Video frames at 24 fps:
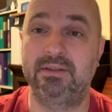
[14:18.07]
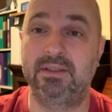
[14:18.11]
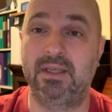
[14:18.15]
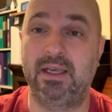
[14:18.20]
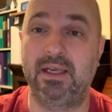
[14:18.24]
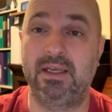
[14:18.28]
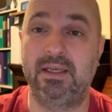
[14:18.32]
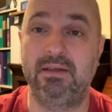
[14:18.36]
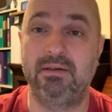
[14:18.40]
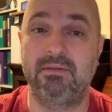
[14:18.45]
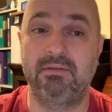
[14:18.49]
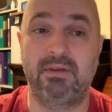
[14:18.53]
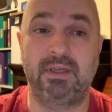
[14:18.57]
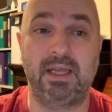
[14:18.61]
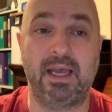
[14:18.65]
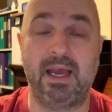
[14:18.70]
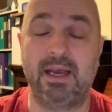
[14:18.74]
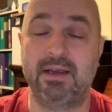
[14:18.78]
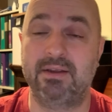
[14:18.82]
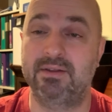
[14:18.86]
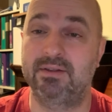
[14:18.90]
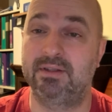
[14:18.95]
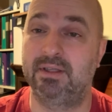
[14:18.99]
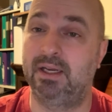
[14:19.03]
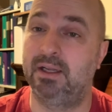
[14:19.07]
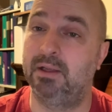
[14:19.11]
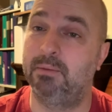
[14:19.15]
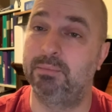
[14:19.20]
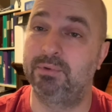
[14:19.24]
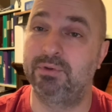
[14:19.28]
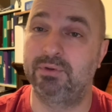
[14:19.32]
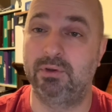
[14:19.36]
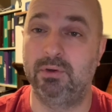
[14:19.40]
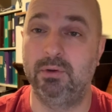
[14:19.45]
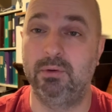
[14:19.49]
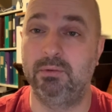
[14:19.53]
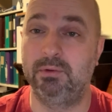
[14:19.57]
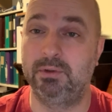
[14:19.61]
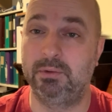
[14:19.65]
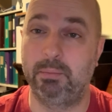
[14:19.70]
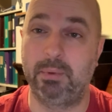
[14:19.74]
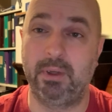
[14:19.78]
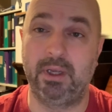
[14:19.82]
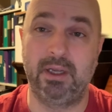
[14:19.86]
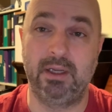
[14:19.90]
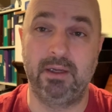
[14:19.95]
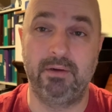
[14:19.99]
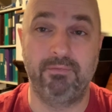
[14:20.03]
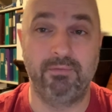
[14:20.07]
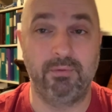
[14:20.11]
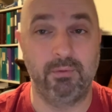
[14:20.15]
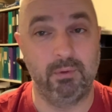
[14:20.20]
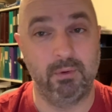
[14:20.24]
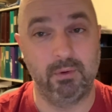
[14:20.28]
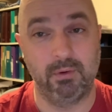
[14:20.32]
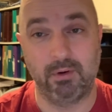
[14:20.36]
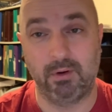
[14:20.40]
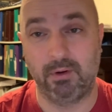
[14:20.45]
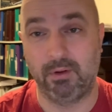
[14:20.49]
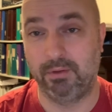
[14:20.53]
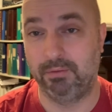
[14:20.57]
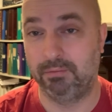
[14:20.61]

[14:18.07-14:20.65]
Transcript: a tax that helps go to pay for all